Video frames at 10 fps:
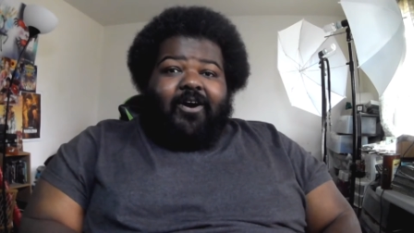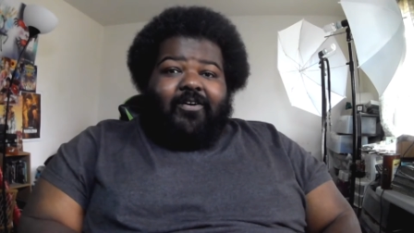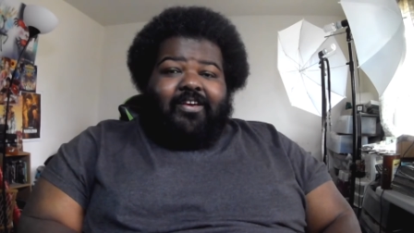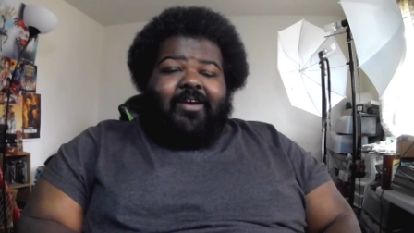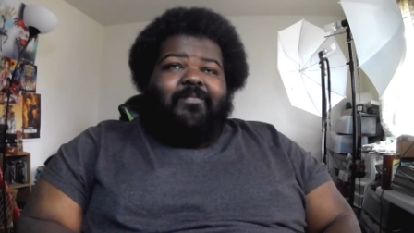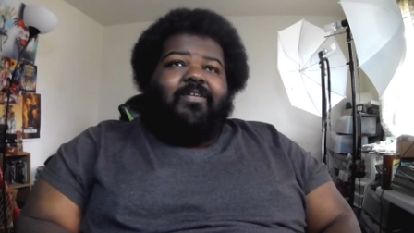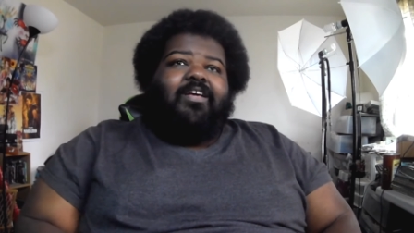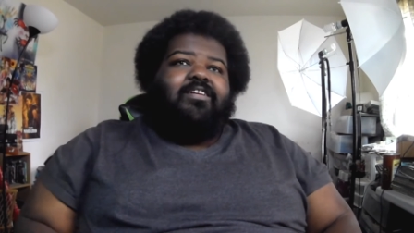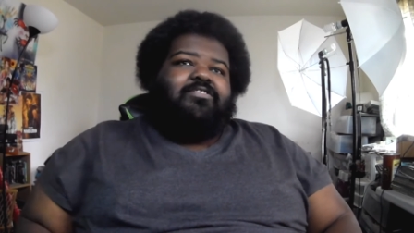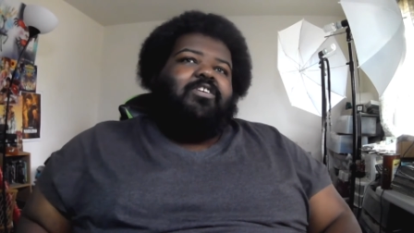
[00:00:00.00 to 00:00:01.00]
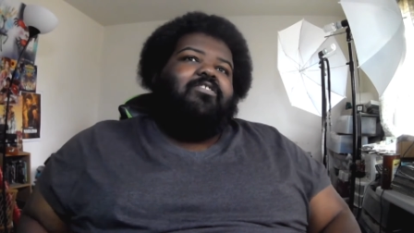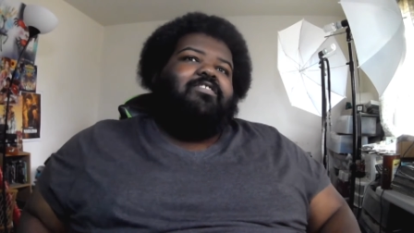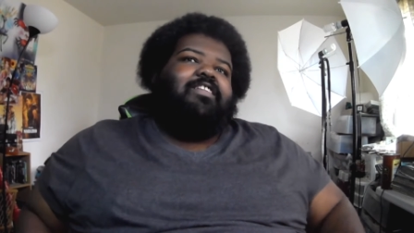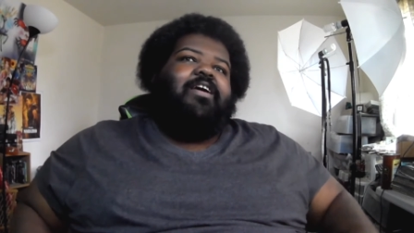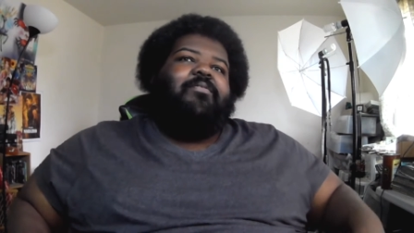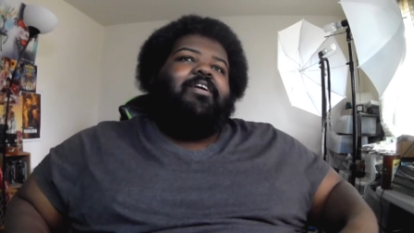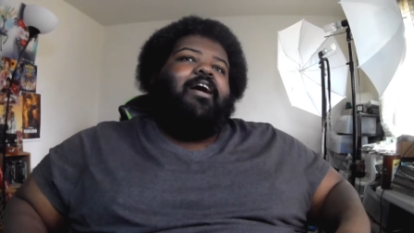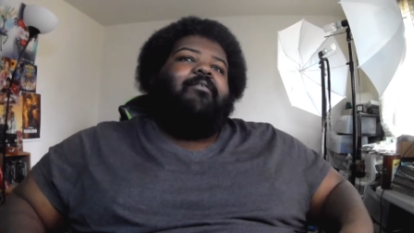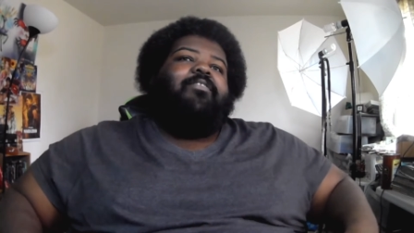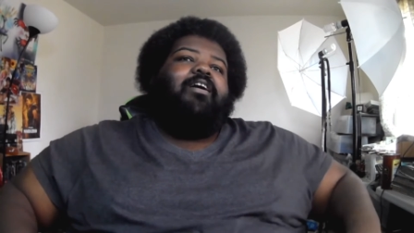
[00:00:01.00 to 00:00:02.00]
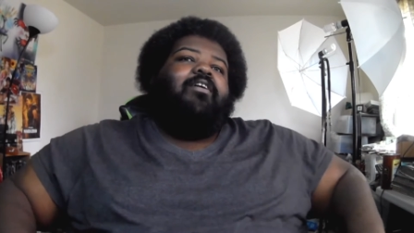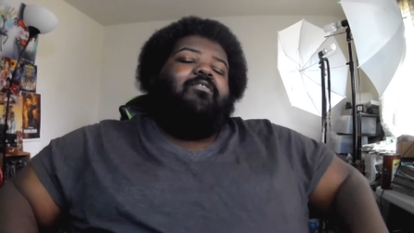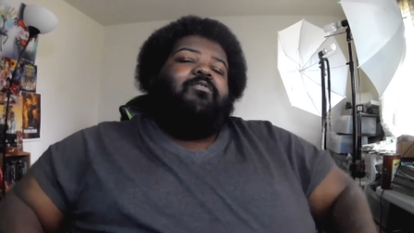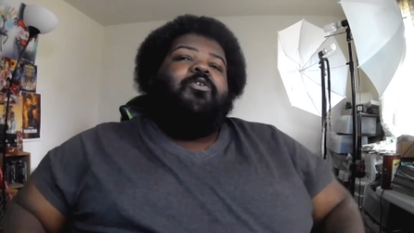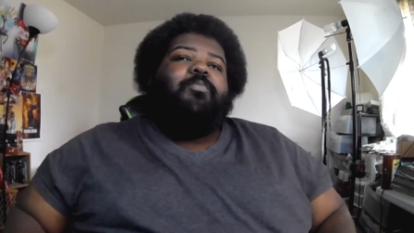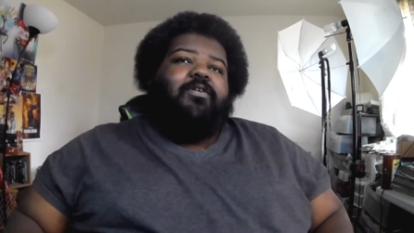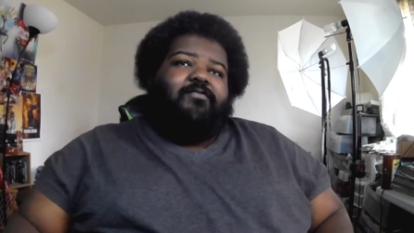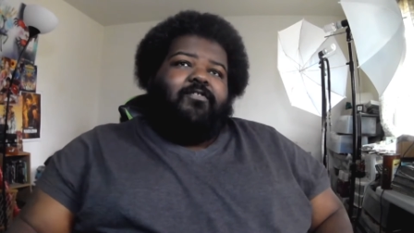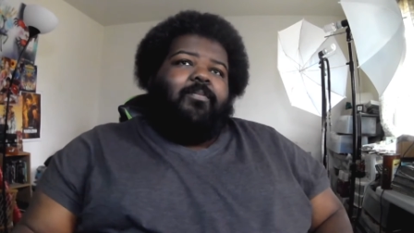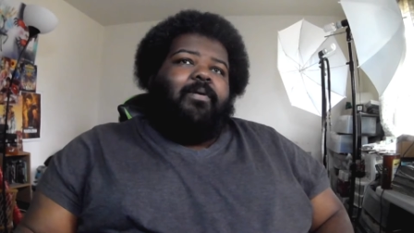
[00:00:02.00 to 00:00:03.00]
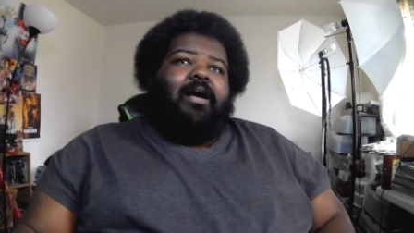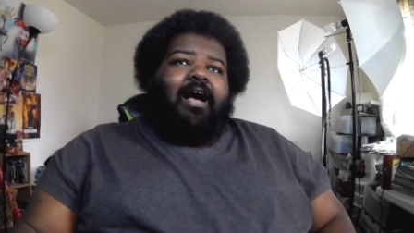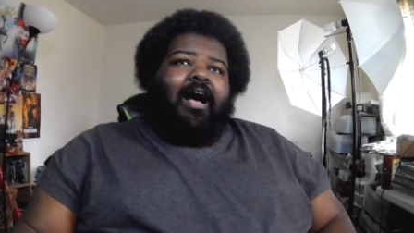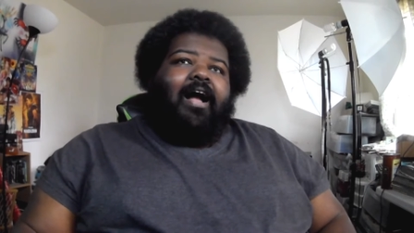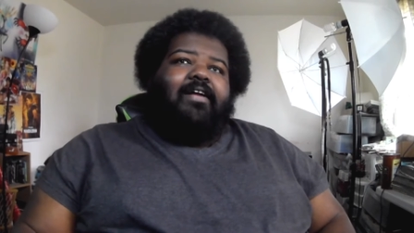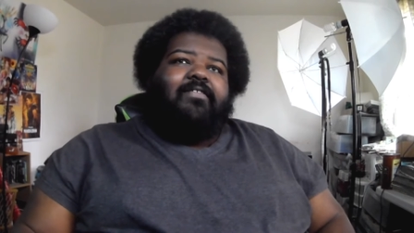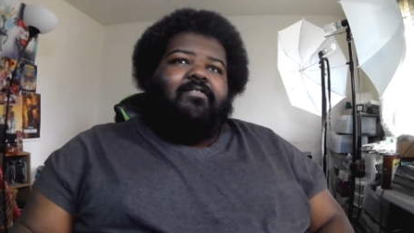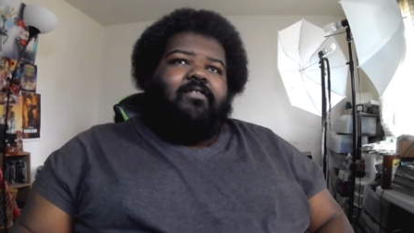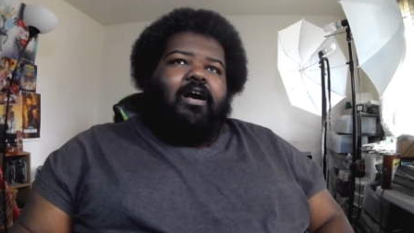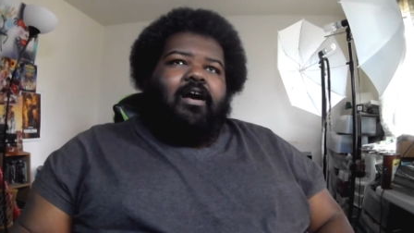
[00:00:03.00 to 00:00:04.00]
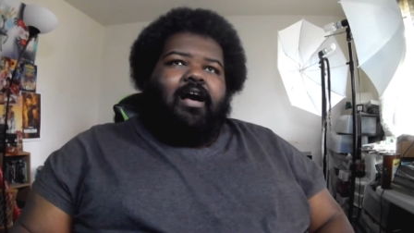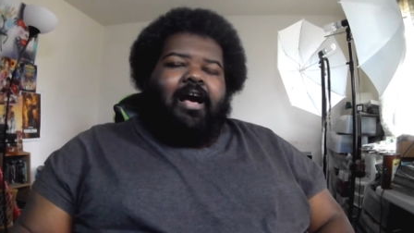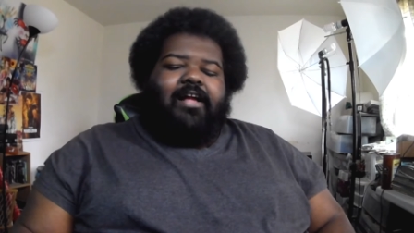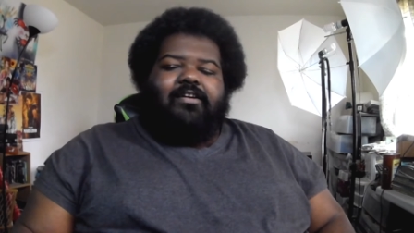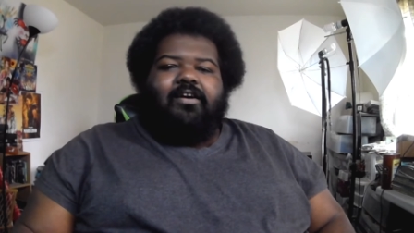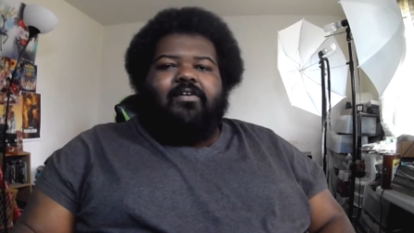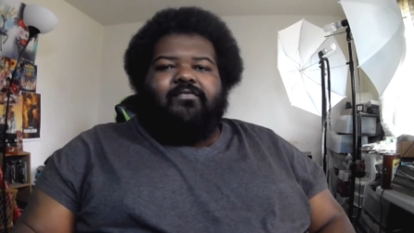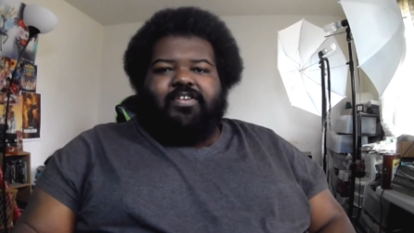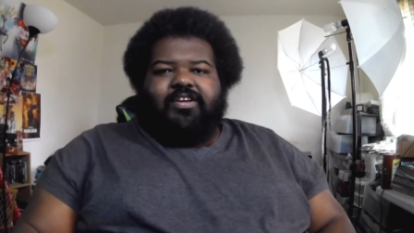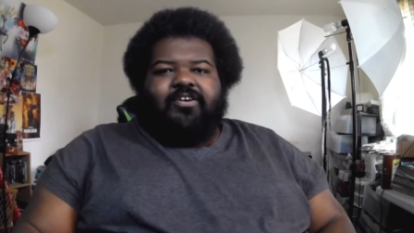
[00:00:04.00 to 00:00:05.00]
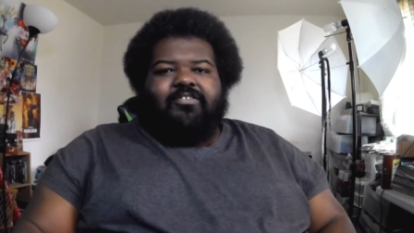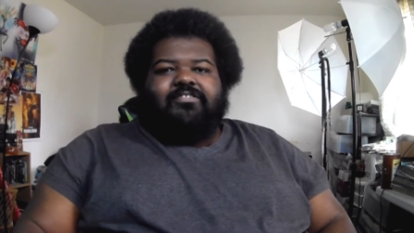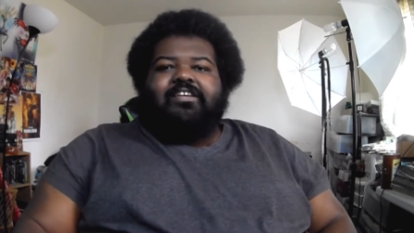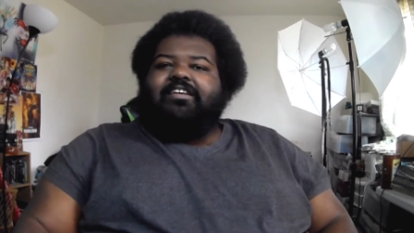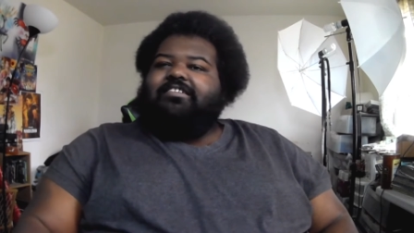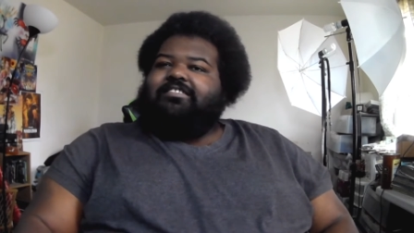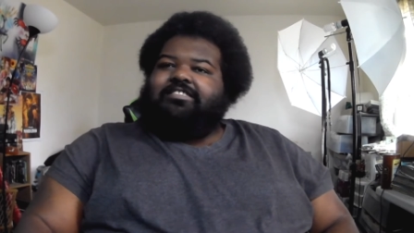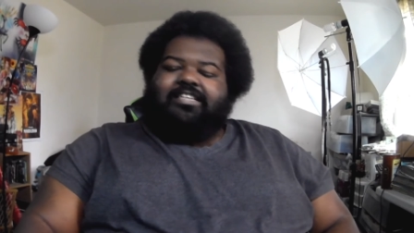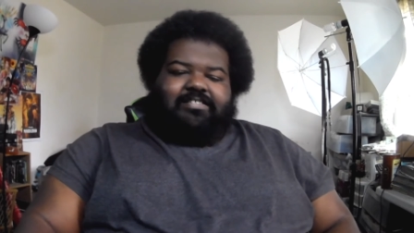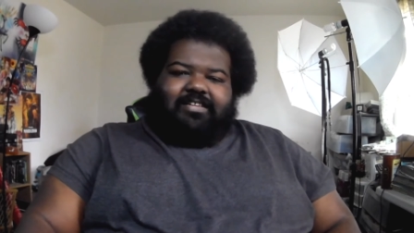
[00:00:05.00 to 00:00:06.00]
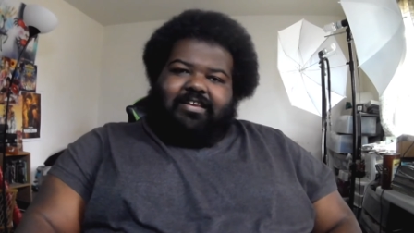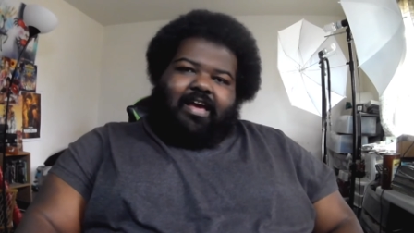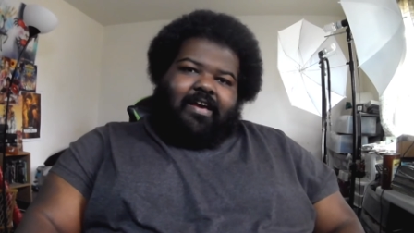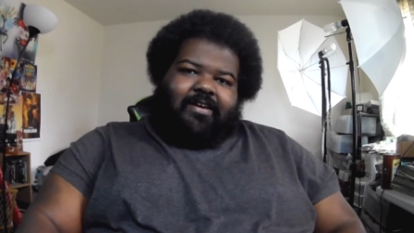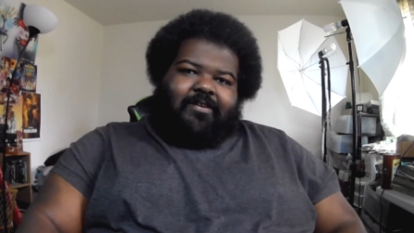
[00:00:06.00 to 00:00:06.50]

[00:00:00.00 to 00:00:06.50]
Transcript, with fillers: Okay? So, today we have a, a rumor from Hot, uh, Hot Girl Videos sixty-nine.